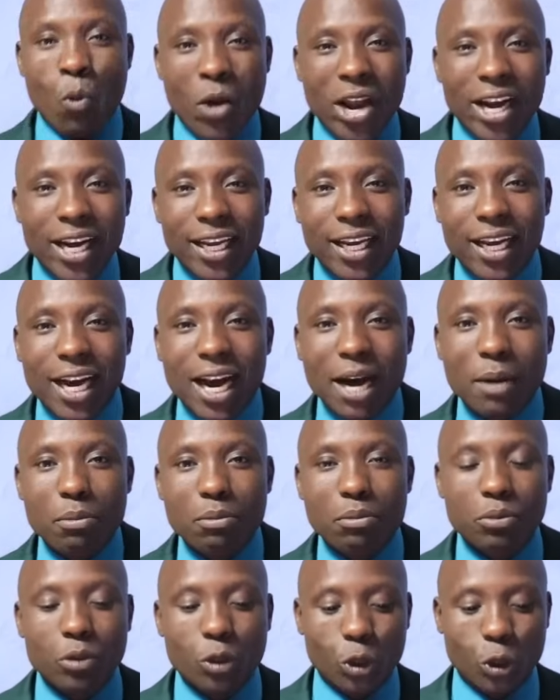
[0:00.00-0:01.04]

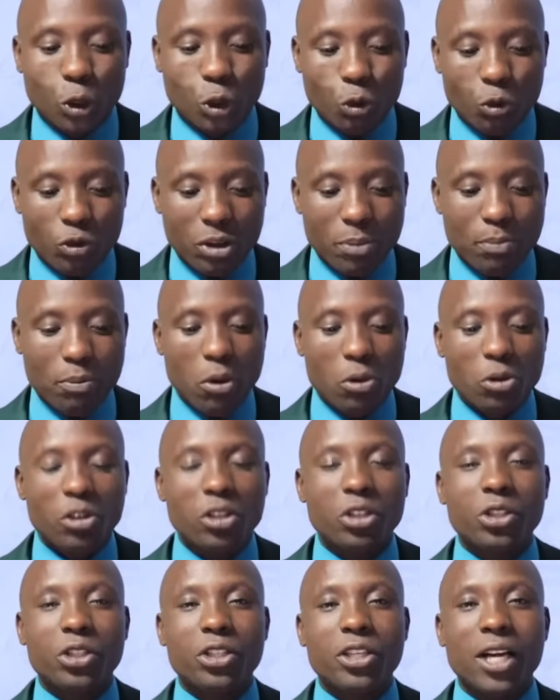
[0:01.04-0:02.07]
Welcome to the
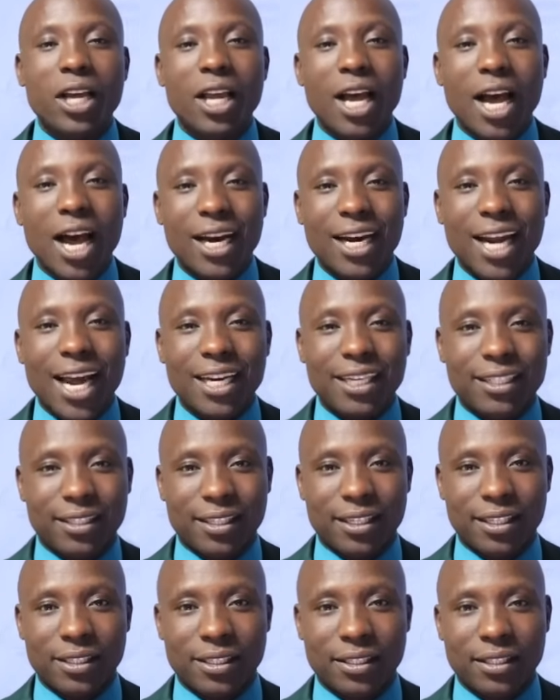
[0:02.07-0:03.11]
Bold
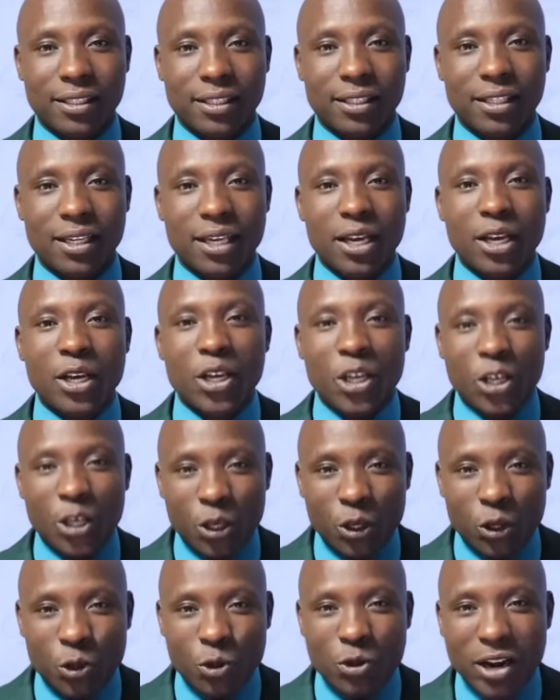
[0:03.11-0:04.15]
Analysis.
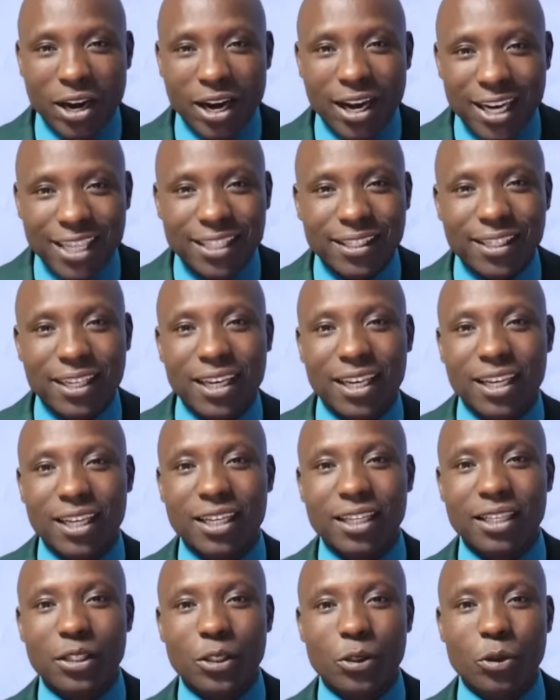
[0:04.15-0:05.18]
You are
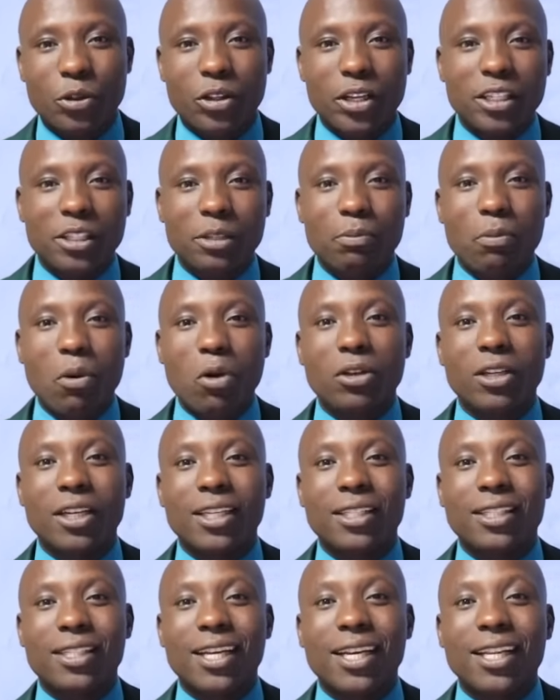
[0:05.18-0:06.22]
listening to this
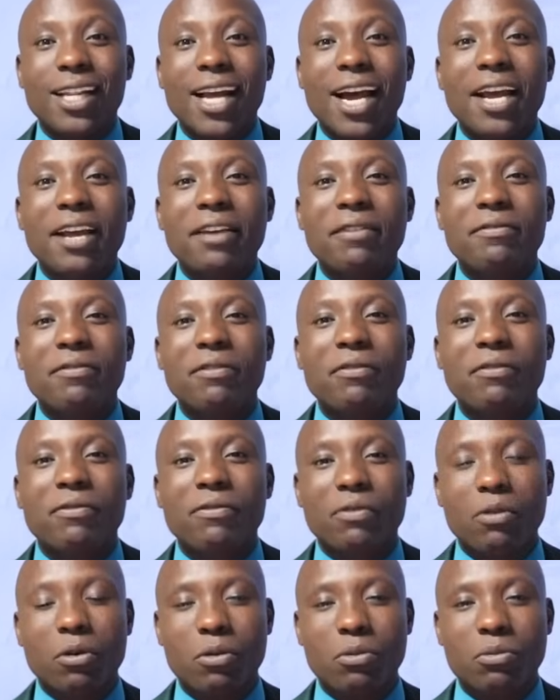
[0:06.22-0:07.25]
podcast live
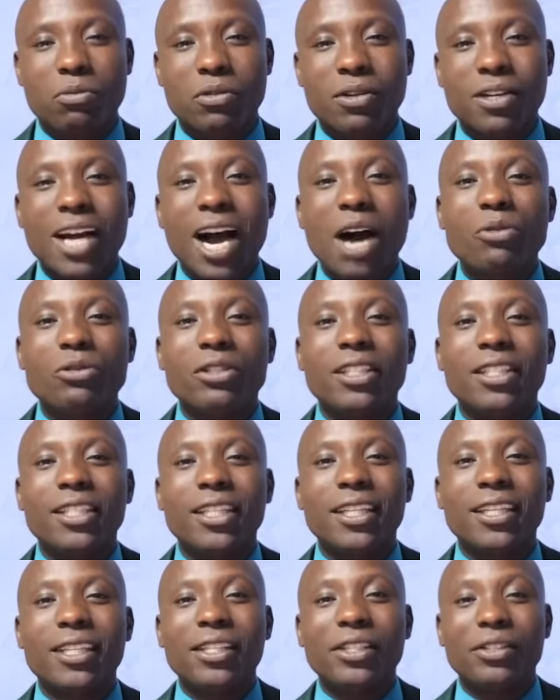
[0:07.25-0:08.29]
from
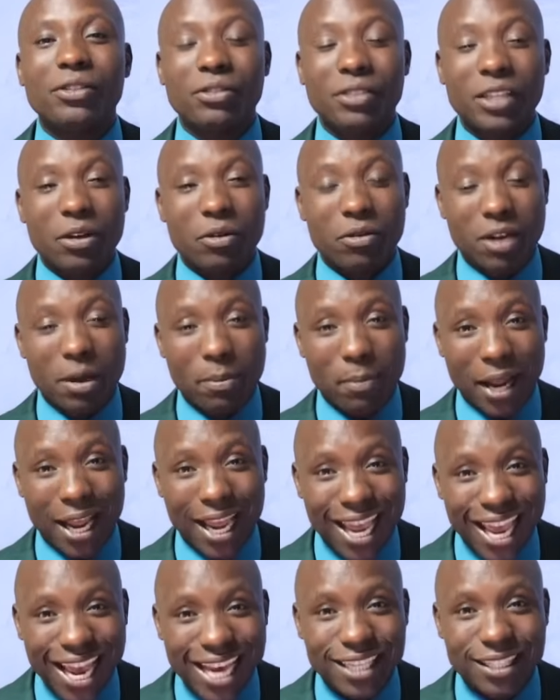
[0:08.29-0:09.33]
County Zero
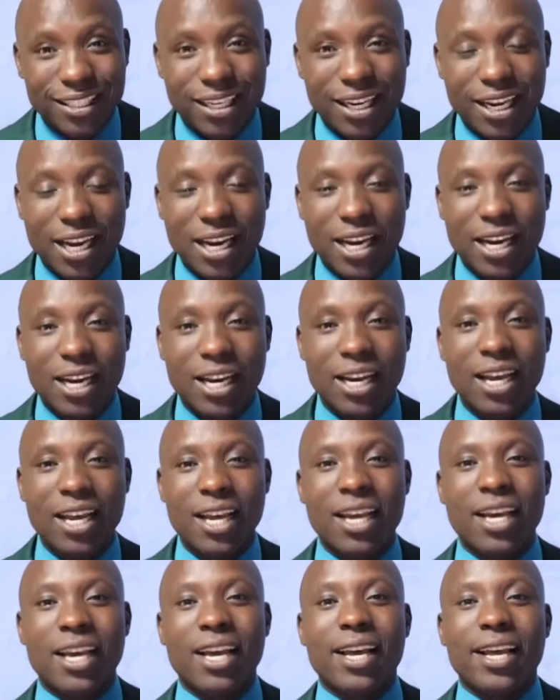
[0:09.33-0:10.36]
Number 18,
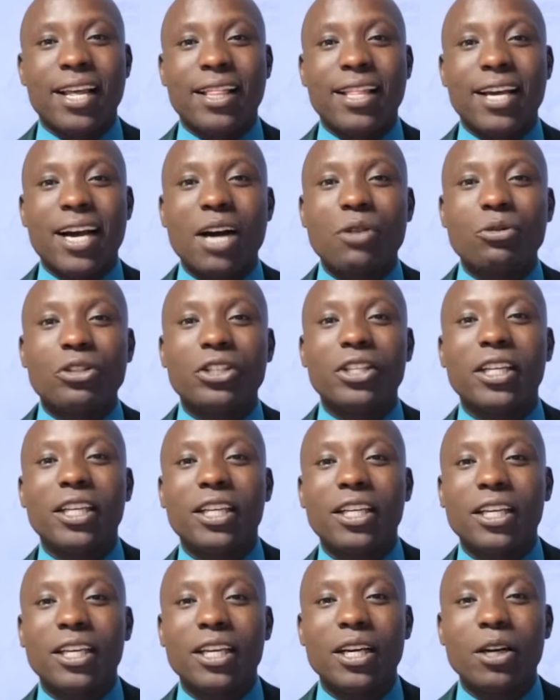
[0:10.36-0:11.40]
the
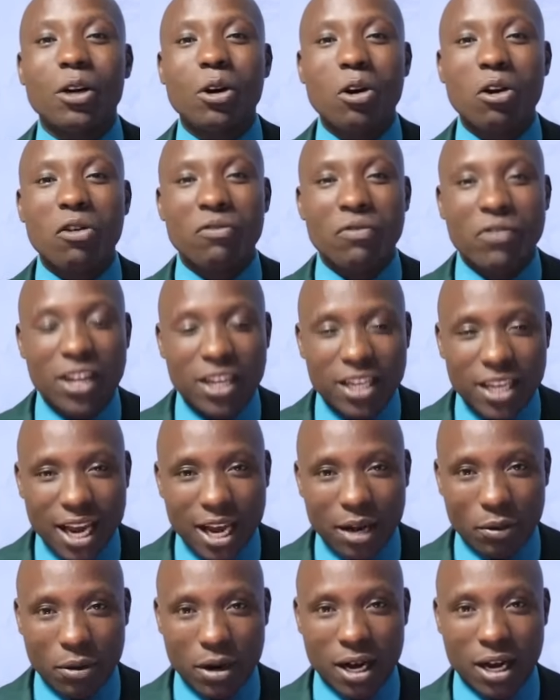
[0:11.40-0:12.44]
county of
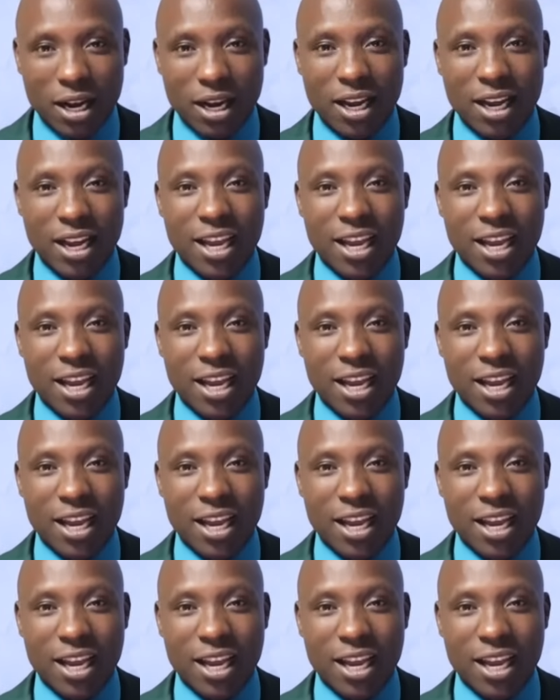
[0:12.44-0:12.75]
Nyandarua.